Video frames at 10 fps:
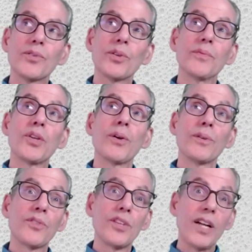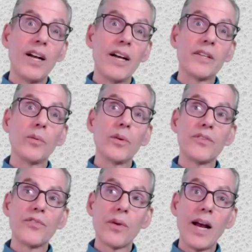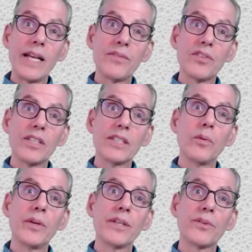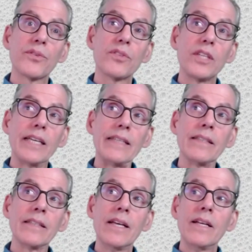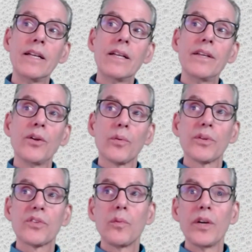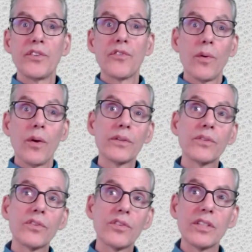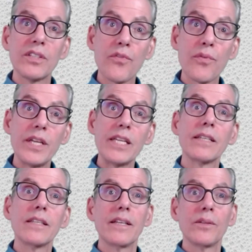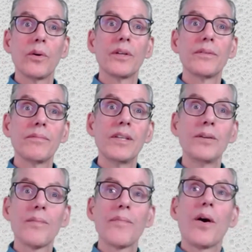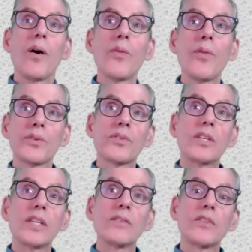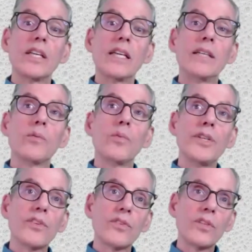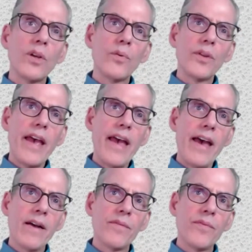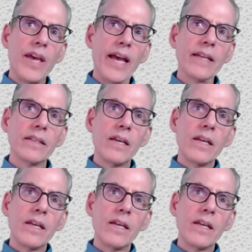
sort of turns it on and what drives it. We understand, what drugs treat it and what, all those things. And we just don't have that